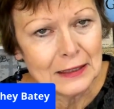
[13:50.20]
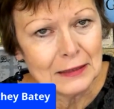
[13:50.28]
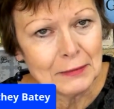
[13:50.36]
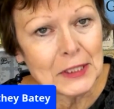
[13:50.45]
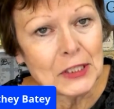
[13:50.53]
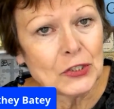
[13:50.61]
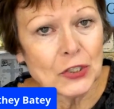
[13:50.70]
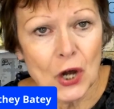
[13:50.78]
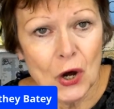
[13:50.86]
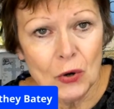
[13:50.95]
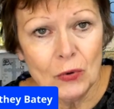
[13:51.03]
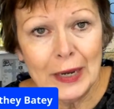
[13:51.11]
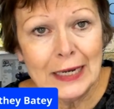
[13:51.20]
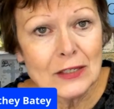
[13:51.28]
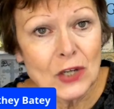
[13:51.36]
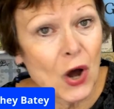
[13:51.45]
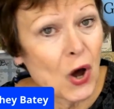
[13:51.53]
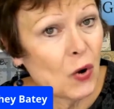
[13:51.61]
But there's always,
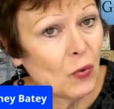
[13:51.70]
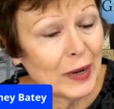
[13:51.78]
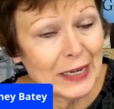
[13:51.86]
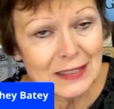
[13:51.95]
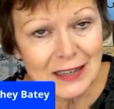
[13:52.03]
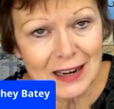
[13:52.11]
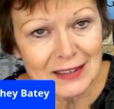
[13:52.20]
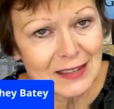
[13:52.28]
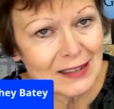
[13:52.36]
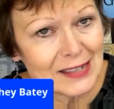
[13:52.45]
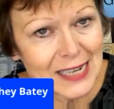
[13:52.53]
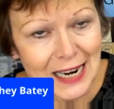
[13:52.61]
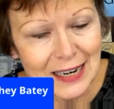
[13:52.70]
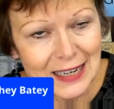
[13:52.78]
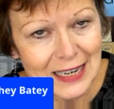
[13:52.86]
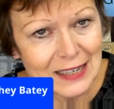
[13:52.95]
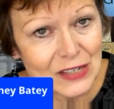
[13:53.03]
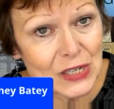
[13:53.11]
always, as the saying
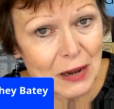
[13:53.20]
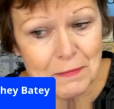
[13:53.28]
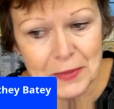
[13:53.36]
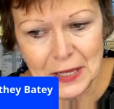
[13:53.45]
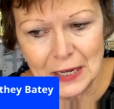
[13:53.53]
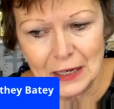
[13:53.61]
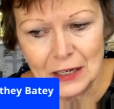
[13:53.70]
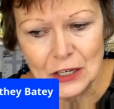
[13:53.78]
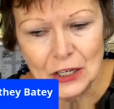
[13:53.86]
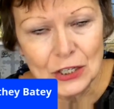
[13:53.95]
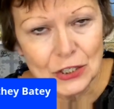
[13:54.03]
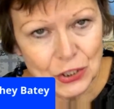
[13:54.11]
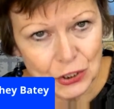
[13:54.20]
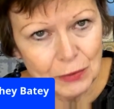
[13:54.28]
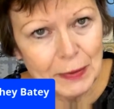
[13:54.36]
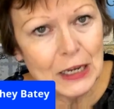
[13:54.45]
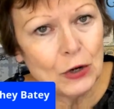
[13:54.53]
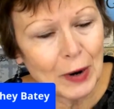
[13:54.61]
is, something to
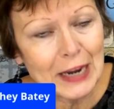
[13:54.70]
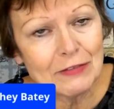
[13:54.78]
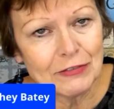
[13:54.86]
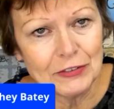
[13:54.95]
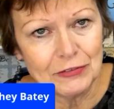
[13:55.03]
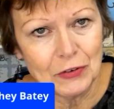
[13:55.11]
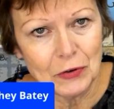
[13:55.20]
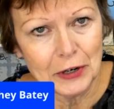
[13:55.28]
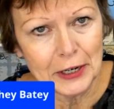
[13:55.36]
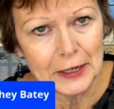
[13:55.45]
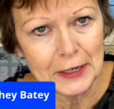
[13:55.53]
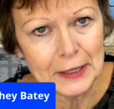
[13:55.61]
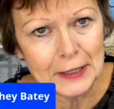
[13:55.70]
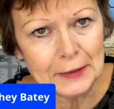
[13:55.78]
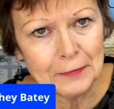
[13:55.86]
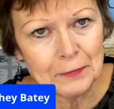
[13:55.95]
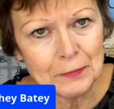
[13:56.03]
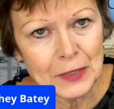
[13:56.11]
be grateful for.
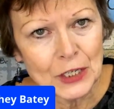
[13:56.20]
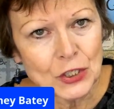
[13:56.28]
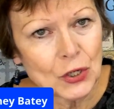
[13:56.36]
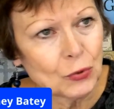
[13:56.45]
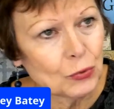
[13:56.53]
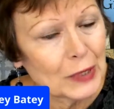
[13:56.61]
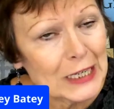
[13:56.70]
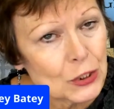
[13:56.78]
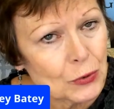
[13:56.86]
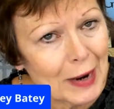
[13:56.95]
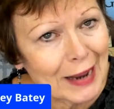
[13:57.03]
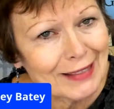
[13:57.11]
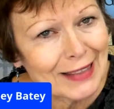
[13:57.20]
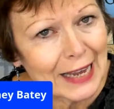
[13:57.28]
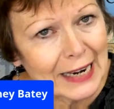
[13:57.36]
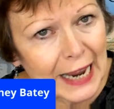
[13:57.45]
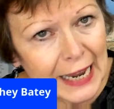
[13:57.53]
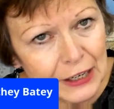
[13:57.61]
So redirect
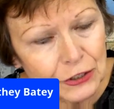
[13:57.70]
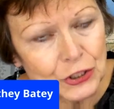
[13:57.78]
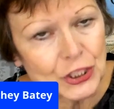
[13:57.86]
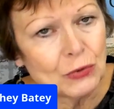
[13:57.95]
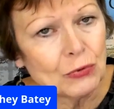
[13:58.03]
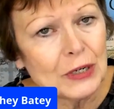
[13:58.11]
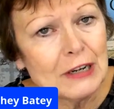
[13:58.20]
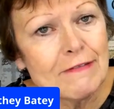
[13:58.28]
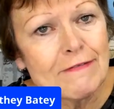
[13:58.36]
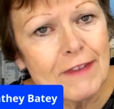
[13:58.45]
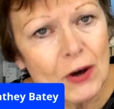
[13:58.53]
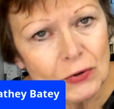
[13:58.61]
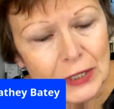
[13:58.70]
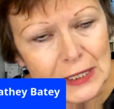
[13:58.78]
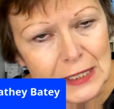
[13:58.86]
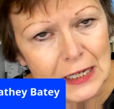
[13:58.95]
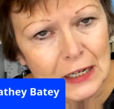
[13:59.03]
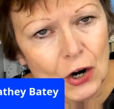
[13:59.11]
that energy,
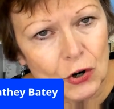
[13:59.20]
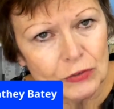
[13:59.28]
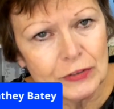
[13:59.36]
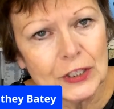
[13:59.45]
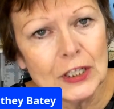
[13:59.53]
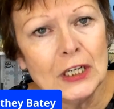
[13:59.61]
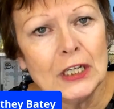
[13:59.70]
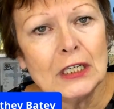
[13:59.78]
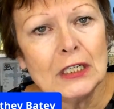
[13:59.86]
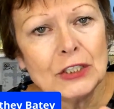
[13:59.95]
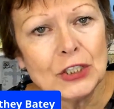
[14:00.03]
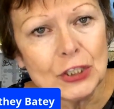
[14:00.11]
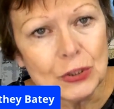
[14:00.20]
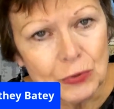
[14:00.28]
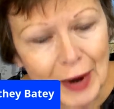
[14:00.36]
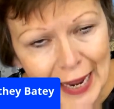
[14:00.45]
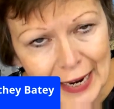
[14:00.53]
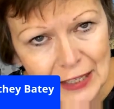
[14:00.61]
refocus it over to
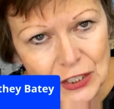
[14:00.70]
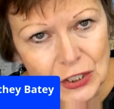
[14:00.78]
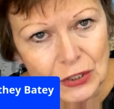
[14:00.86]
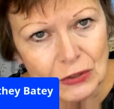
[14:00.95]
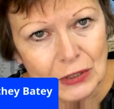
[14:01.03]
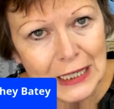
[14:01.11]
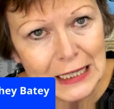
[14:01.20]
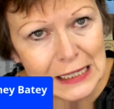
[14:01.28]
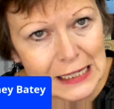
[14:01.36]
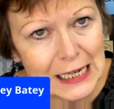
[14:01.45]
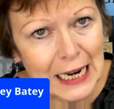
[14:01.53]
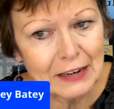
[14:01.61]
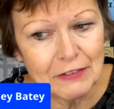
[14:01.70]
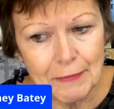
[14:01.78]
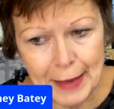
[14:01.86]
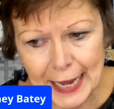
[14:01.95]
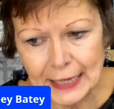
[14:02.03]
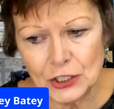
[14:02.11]
gratitude instead of
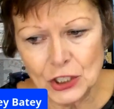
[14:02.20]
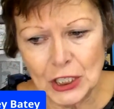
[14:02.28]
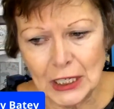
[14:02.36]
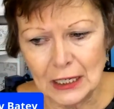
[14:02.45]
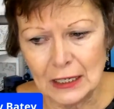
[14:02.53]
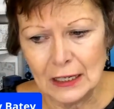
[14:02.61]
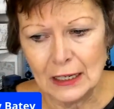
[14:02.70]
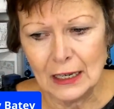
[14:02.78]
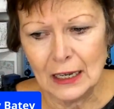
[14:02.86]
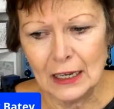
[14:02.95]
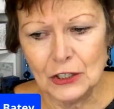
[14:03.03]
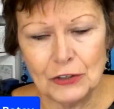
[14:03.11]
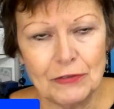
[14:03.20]
bashing your